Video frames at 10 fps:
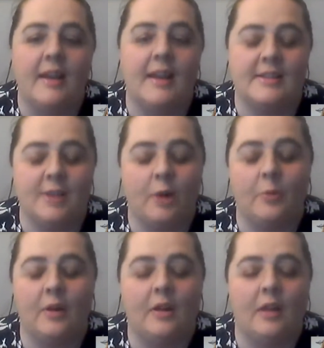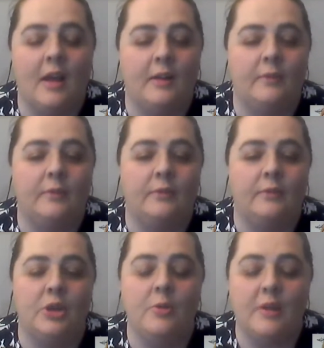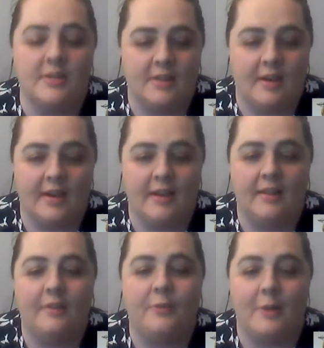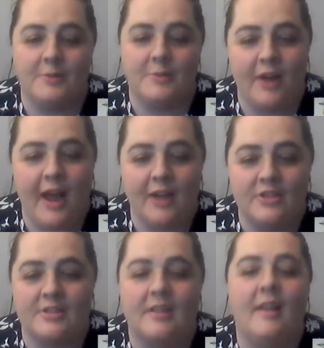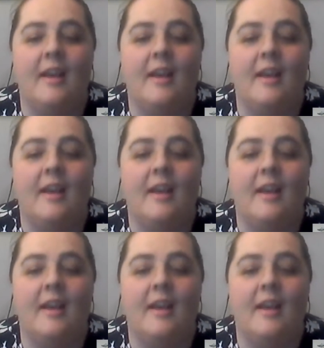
and start where a lot of you are starting, from scratch,